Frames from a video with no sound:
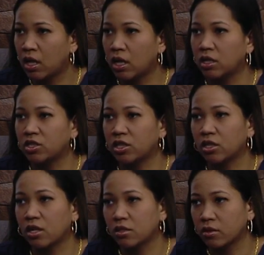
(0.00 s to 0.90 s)
and she
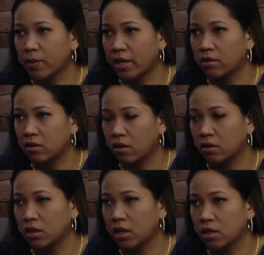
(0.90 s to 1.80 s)
lost her battle
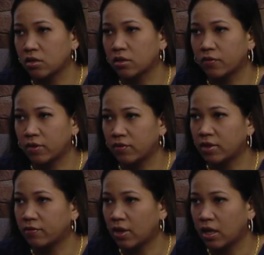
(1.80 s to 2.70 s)
colon cancer at
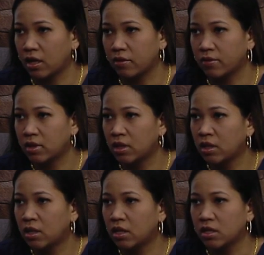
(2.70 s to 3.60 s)
55.
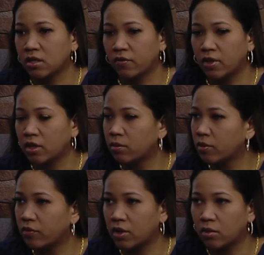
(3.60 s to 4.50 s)
Okay. It's a very
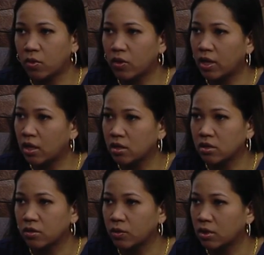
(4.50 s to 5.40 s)
preventable
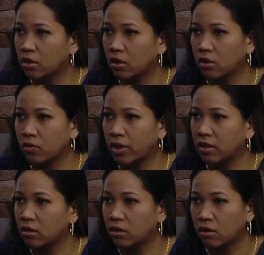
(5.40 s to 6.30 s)
cancer with a
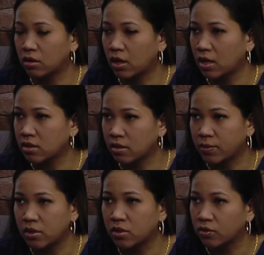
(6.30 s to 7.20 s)
colorectal
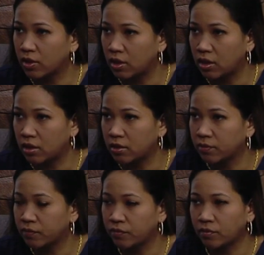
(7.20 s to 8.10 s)
colonoscopy screening.
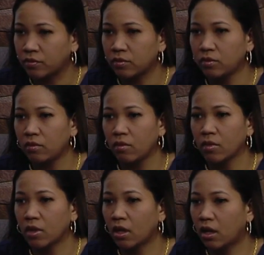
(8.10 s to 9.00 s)

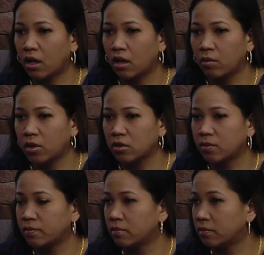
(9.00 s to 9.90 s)
Uh,
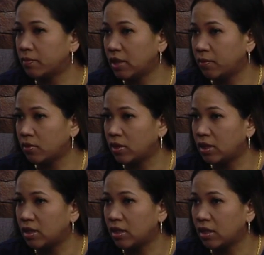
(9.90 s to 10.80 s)
most people
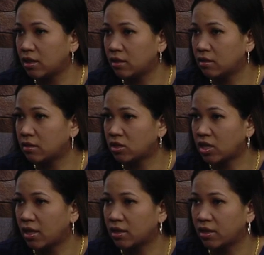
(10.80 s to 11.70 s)
need to get it
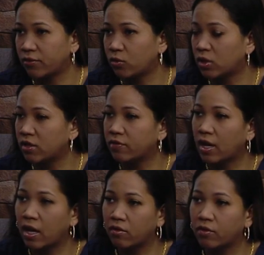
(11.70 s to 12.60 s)
checked at
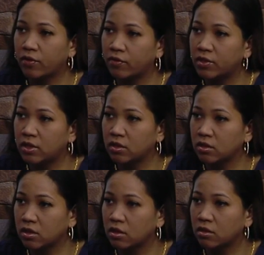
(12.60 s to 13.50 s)
45 or 50
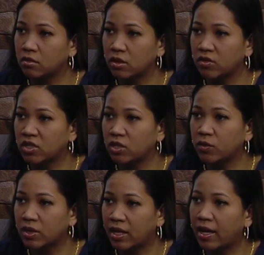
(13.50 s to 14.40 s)
years old. Yeah. If she
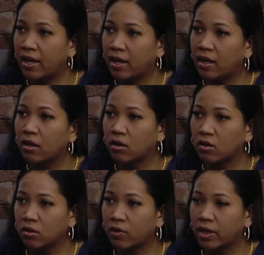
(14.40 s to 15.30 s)
would have had a
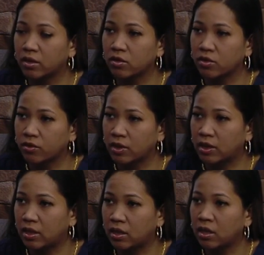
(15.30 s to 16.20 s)
colorectal
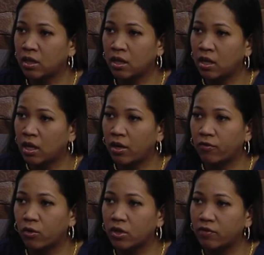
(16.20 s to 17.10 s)
screening, at
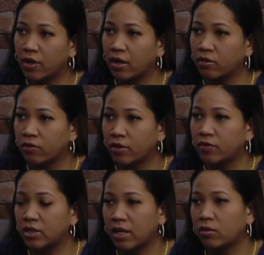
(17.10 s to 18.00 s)
45 or
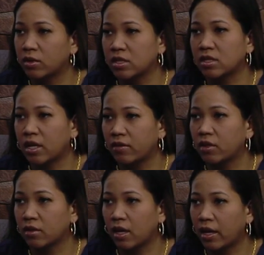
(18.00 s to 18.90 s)
50 that would have saved
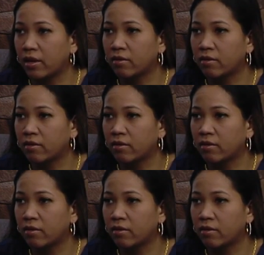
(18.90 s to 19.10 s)
her life.